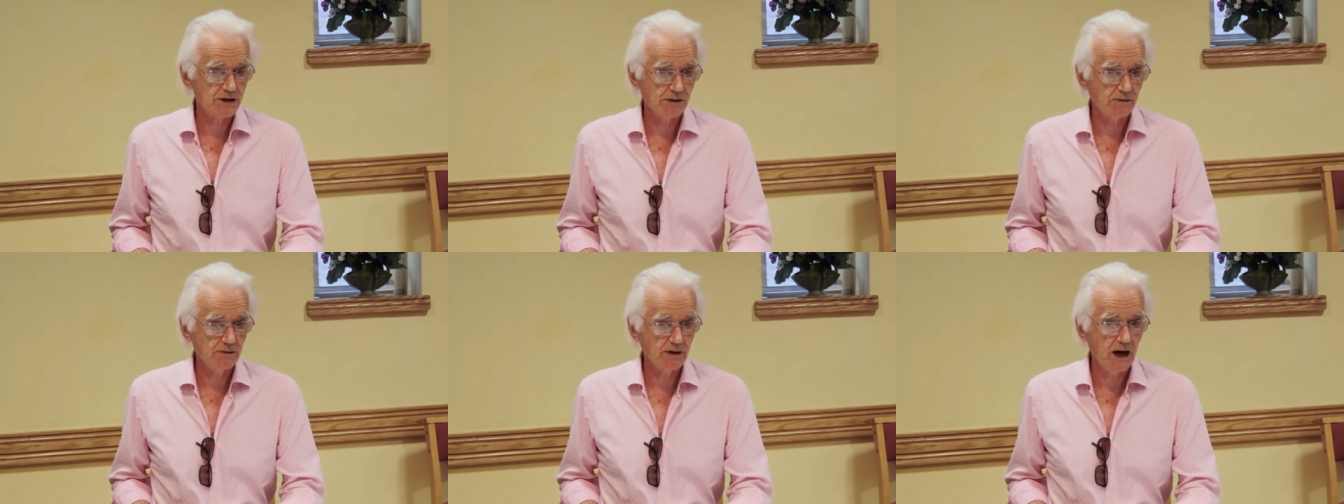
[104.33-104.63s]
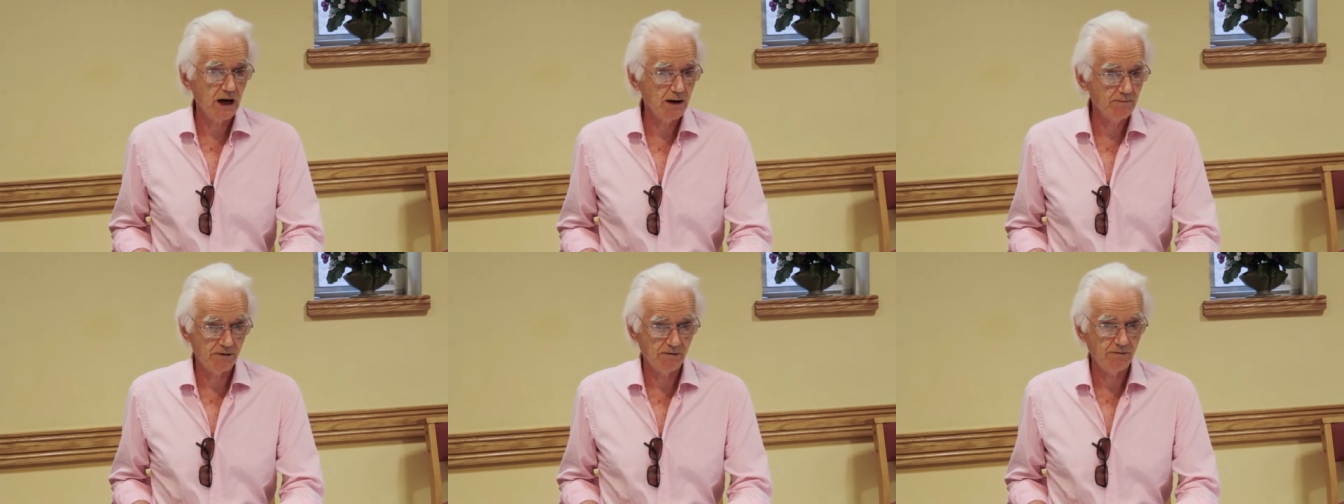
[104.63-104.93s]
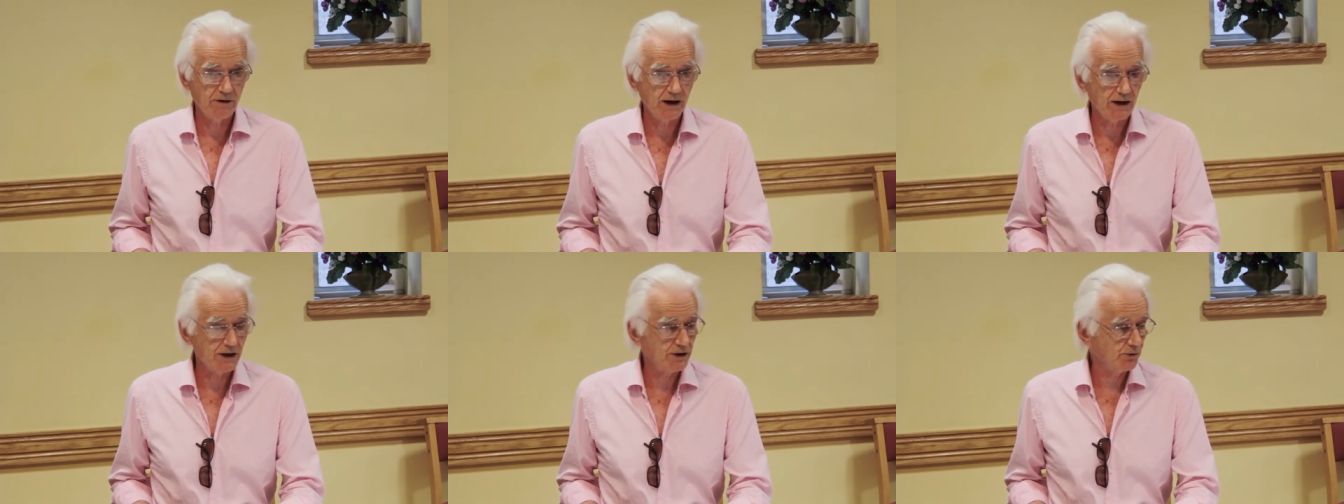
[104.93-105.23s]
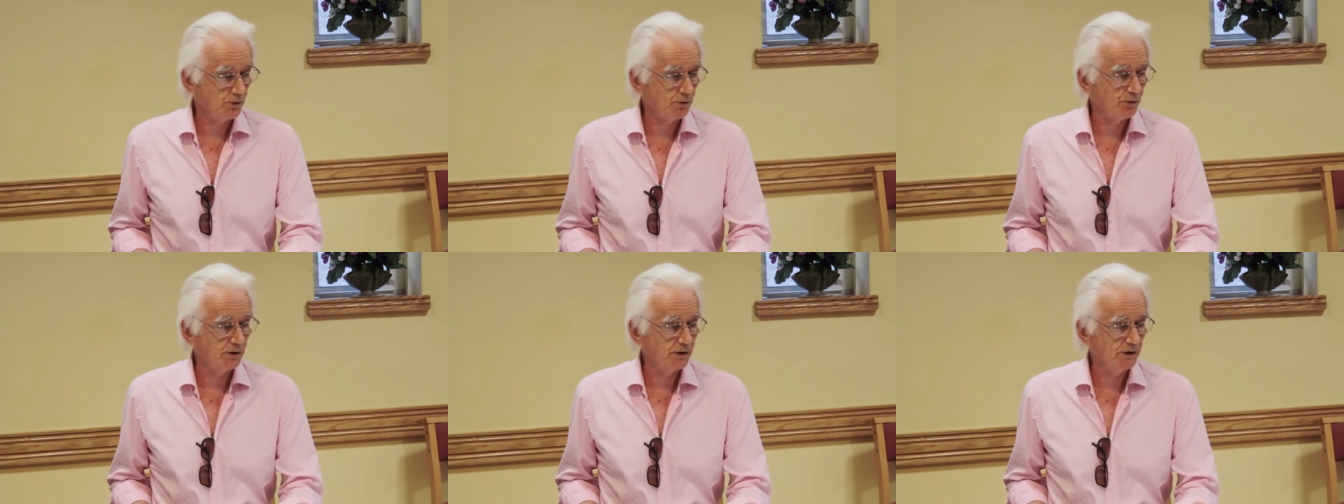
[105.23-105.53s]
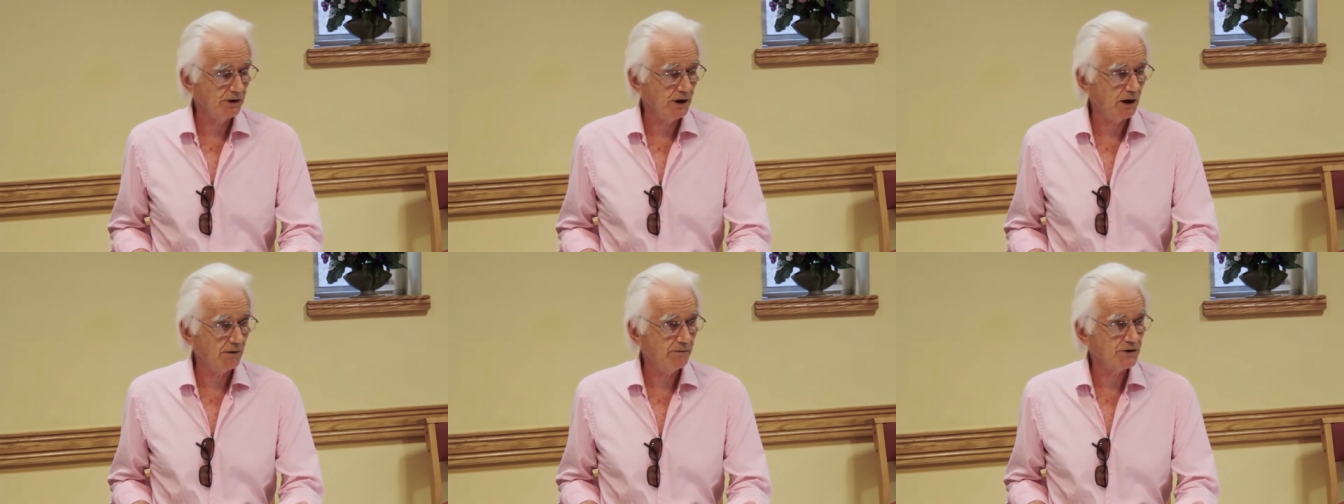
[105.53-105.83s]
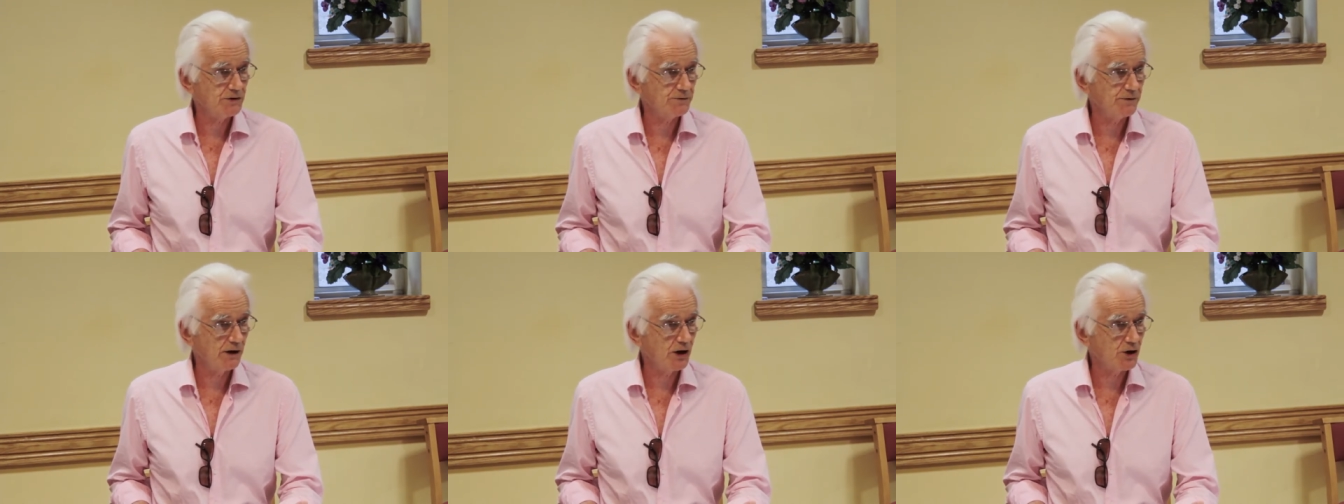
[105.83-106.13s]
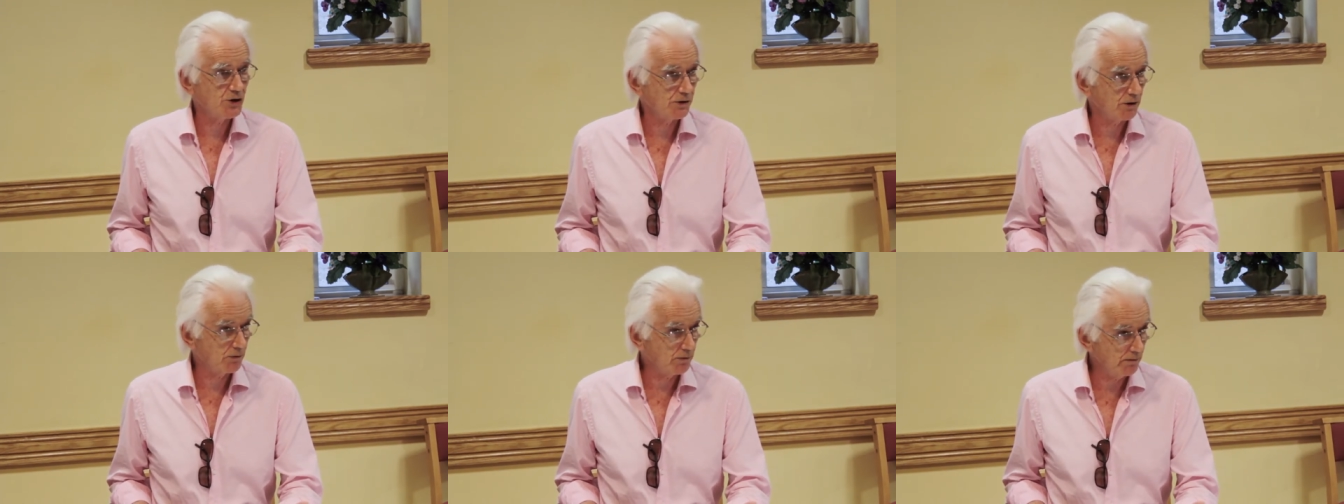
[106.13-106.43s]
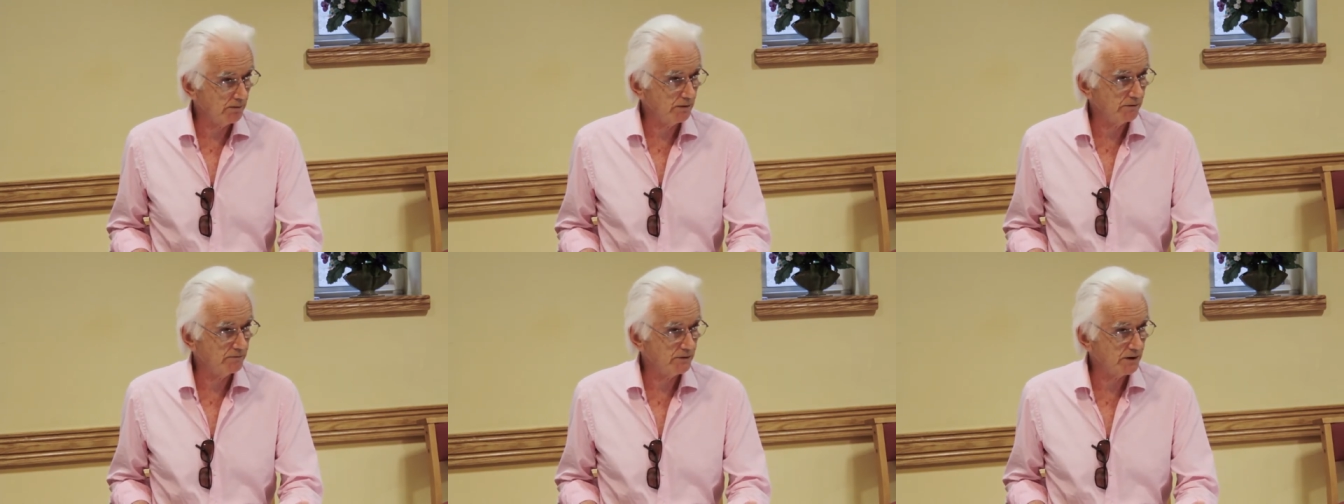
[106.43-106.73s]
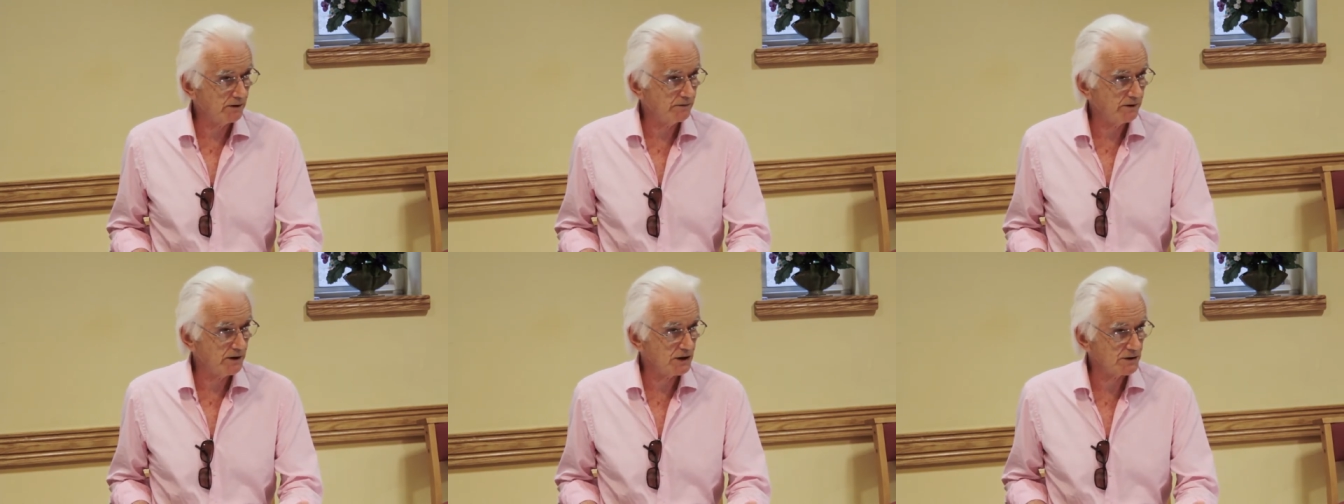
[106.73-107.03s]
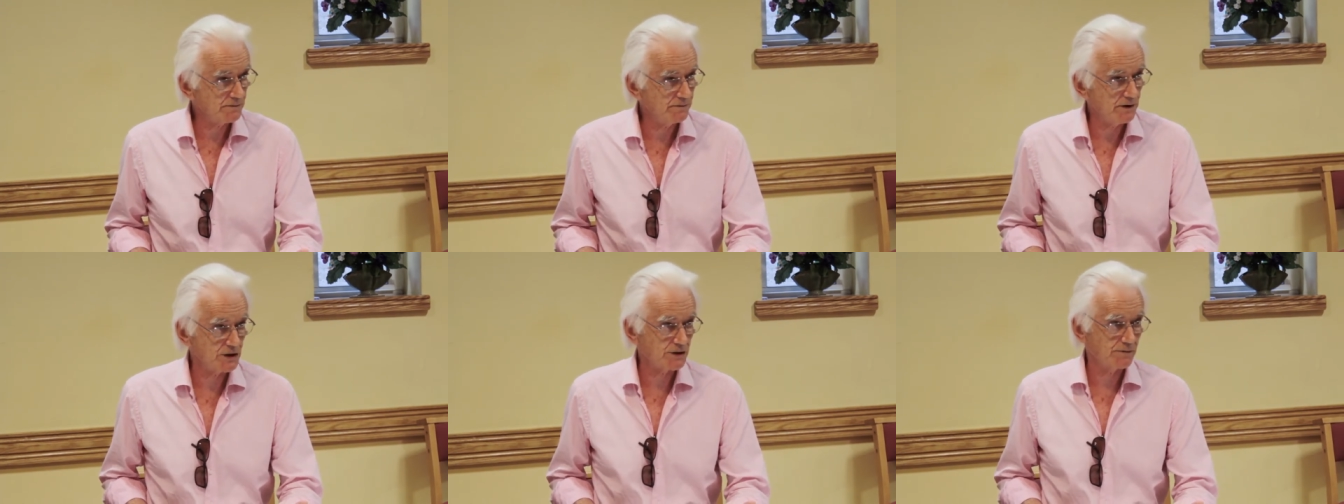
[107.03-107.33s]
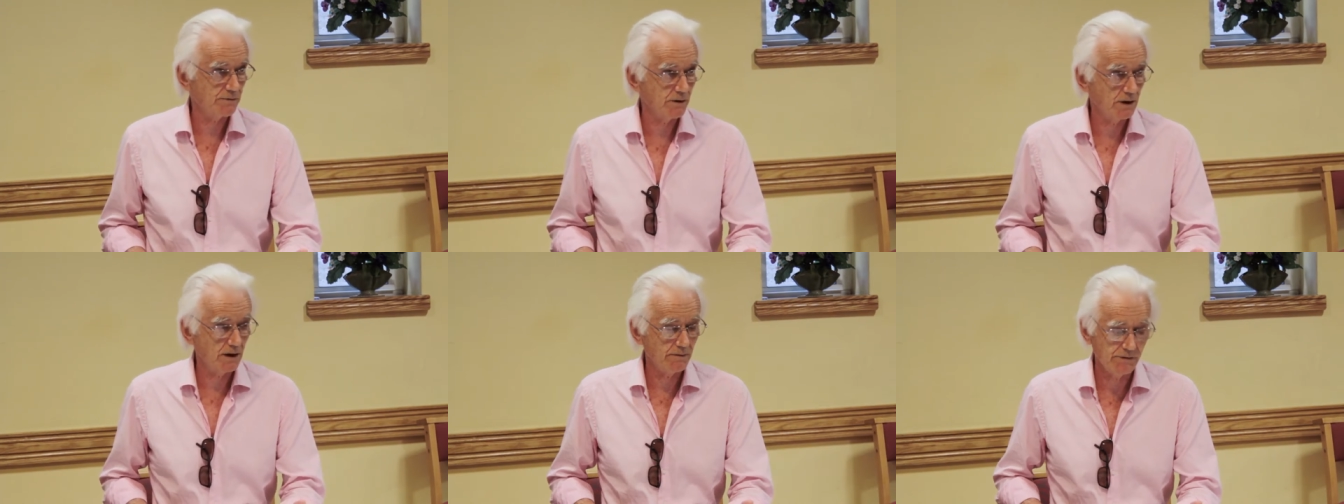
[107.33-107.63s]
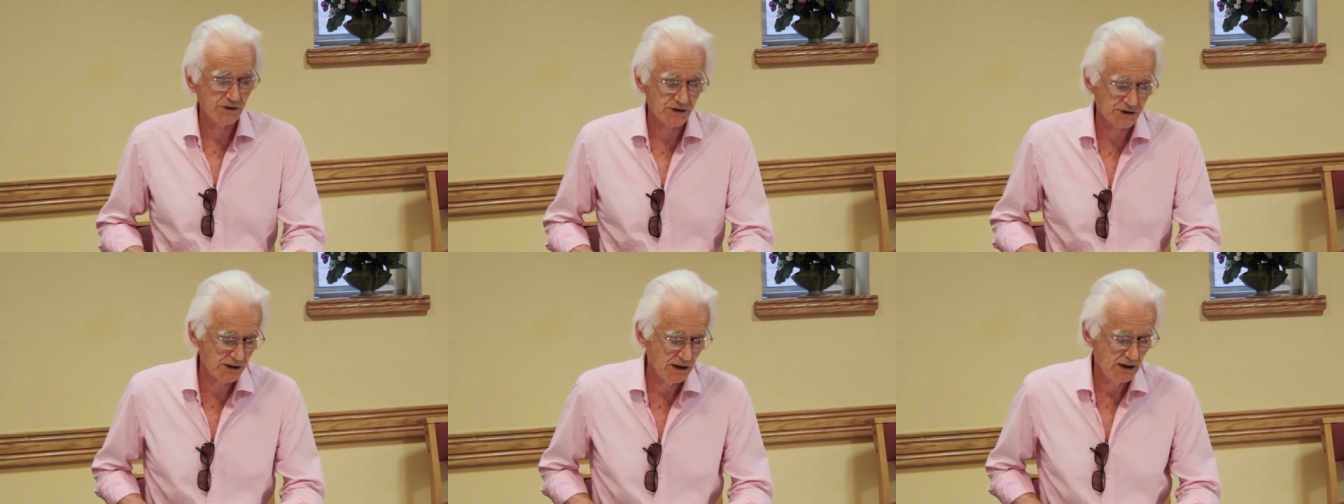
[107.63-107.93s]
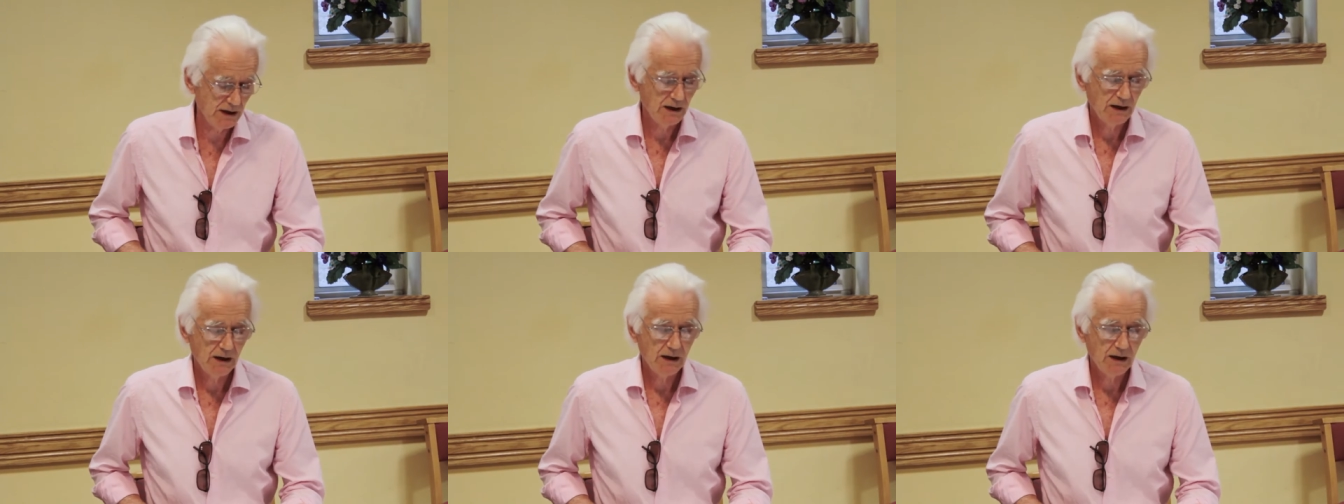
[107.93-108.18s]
So I provided all the office furniture equipment for the first festival office,